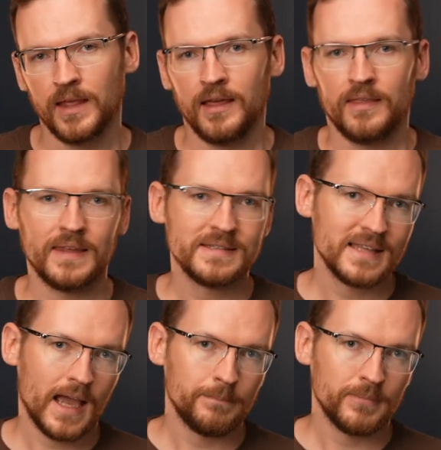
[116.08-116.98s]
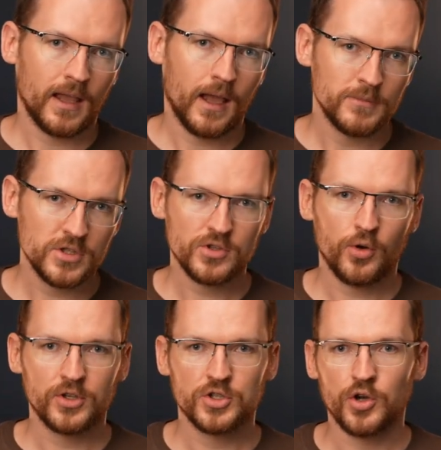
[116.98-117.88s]
This time, I'm just
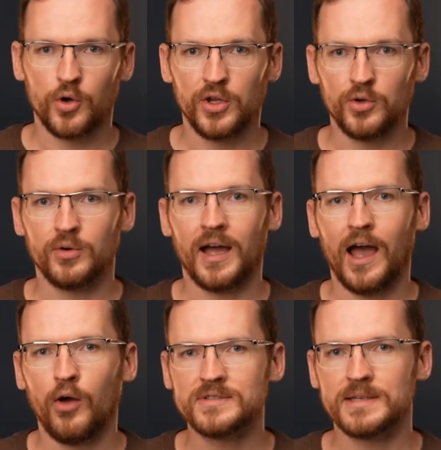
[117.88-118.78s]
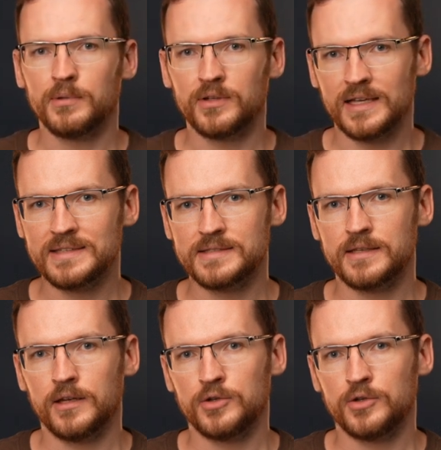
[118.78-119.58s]
going to show you how simple it is